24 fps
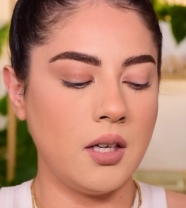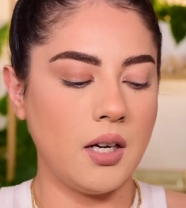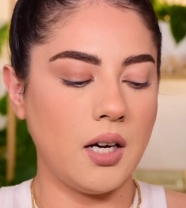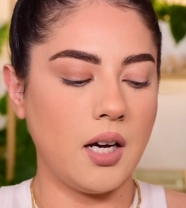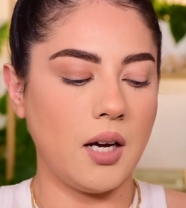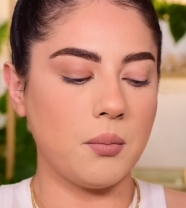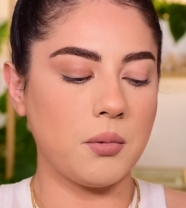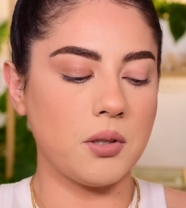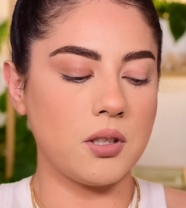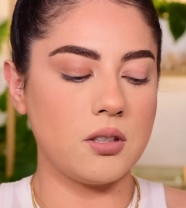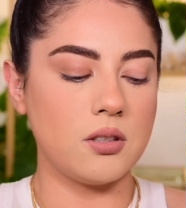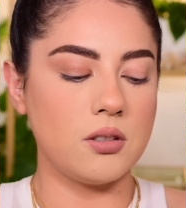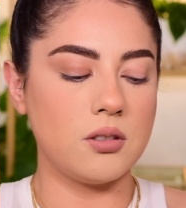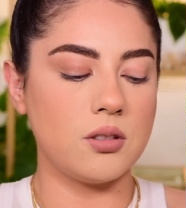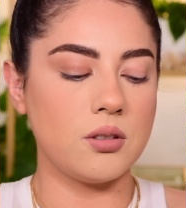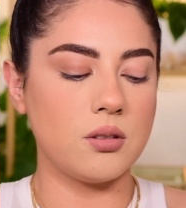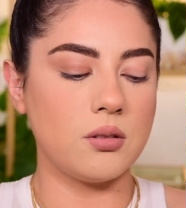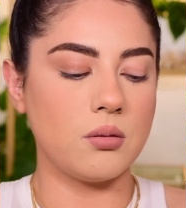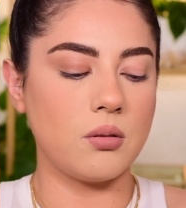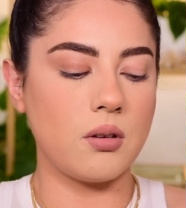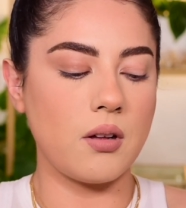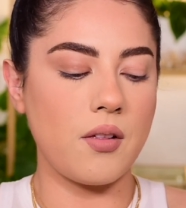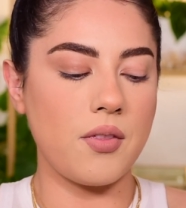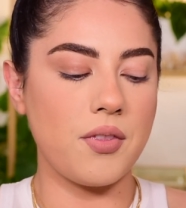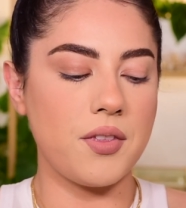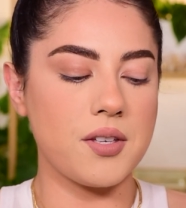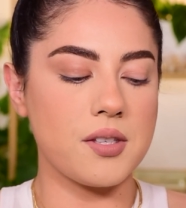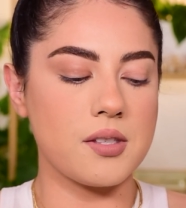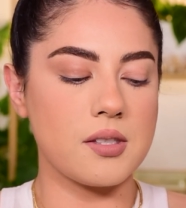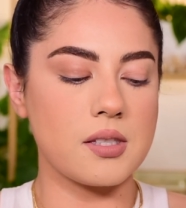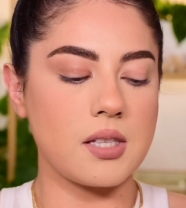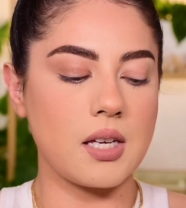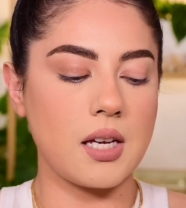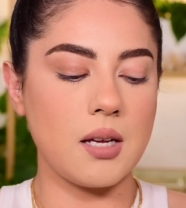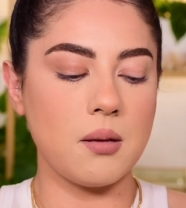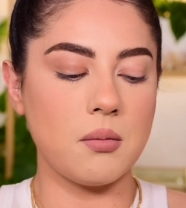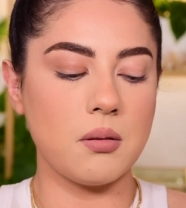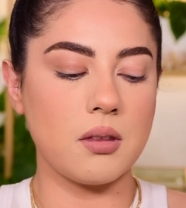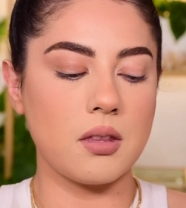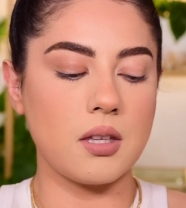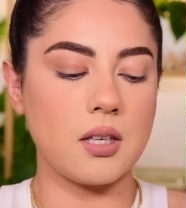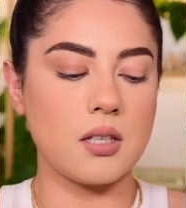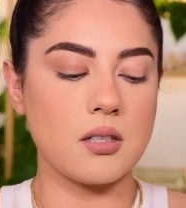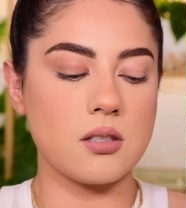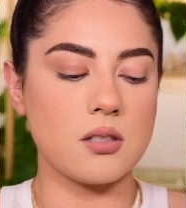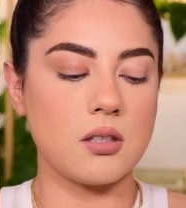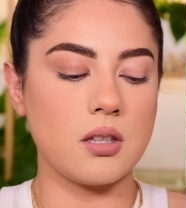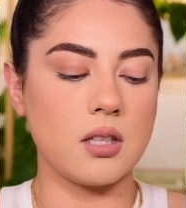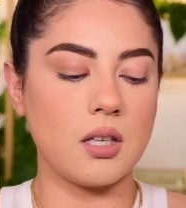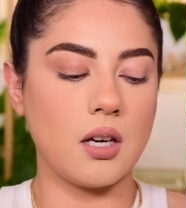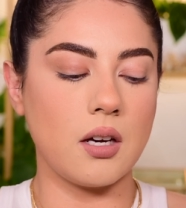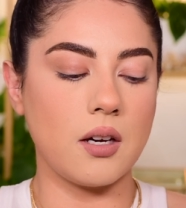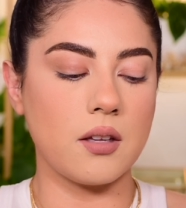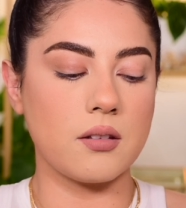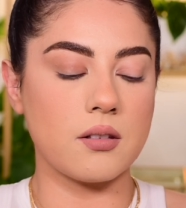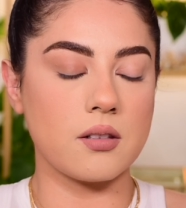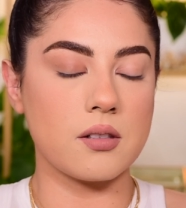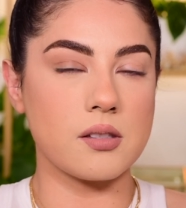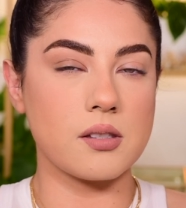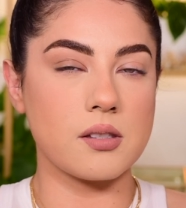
I'm going to do the same thing to the other